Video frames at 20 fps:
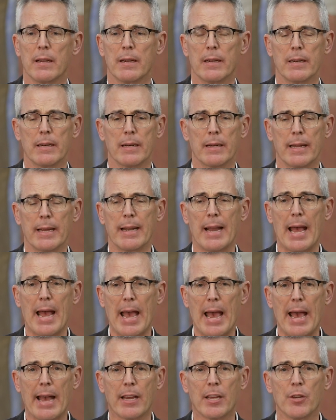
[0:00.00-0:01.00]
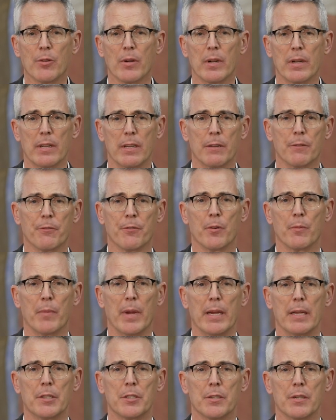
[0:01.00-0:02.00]
and accurate
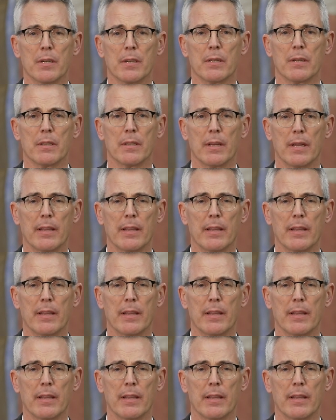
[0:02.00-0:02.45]
information.